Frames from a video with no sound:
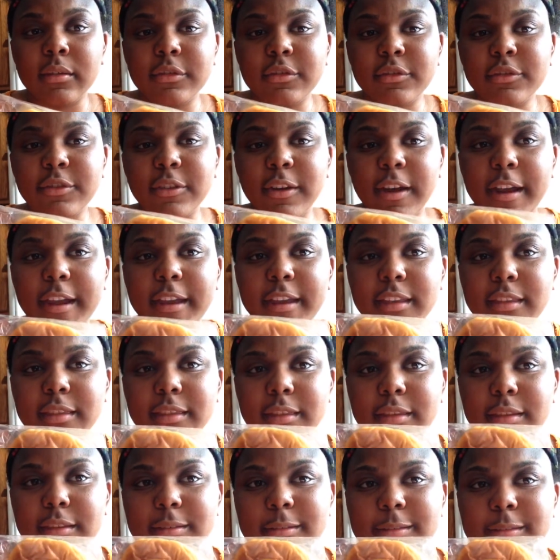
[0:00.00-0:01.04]
trying
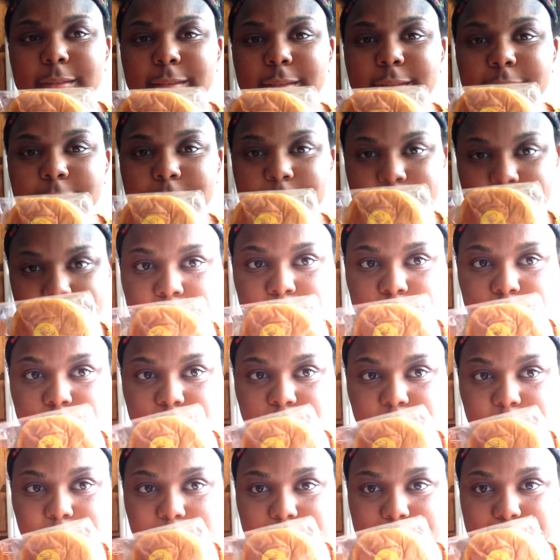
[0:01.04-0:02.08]
this
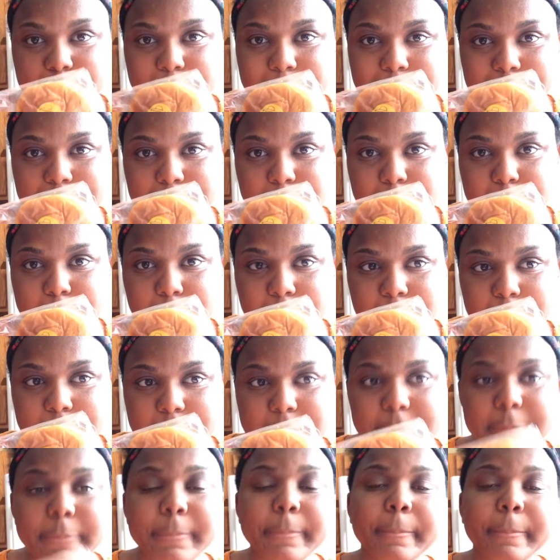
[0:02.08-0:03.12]
red bean bun.